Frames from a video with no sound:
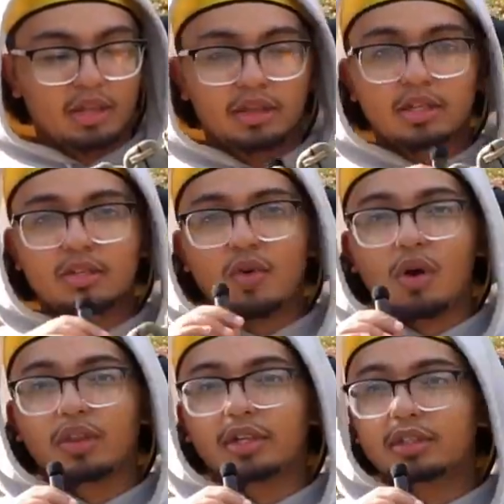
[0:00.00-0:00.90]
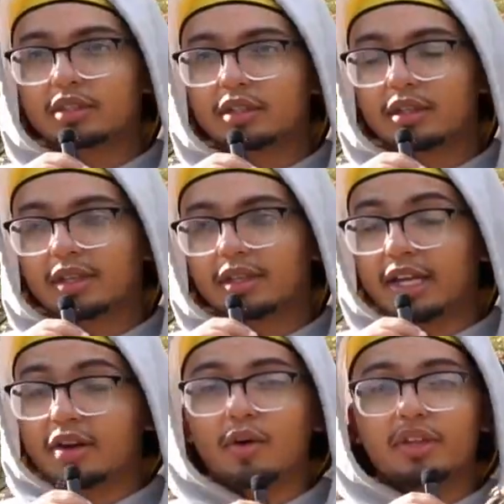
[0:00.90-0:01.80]
This Rawlings,
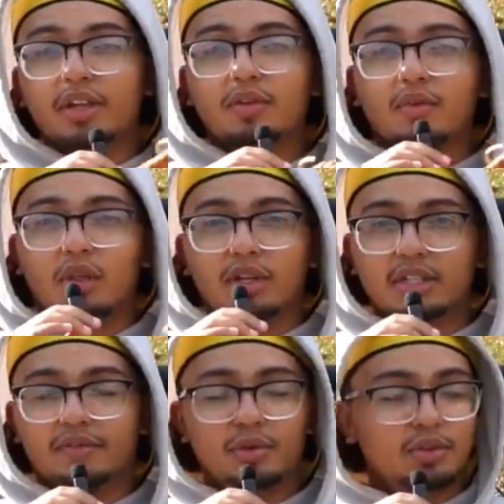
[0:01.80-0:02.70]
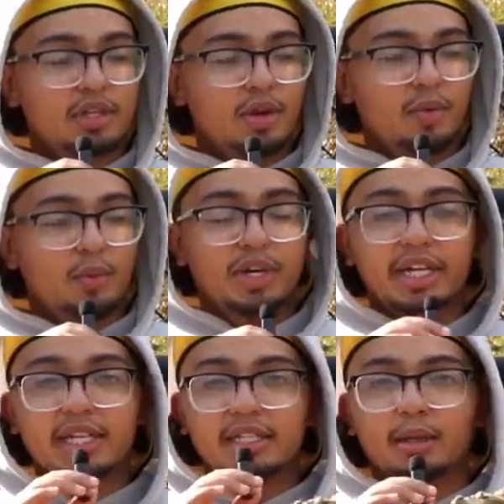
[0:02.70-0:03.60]
like all the other Rawlings I've used, were
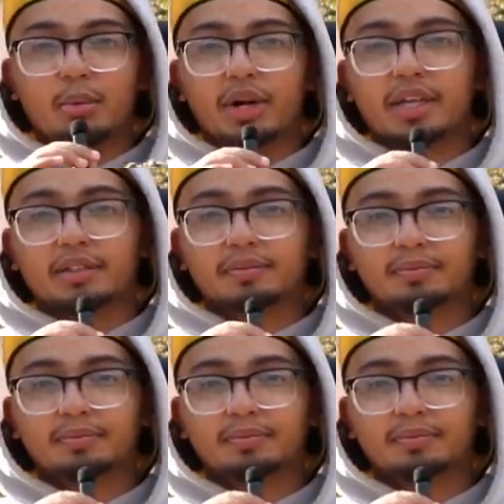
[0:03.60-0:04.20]
easy to break in.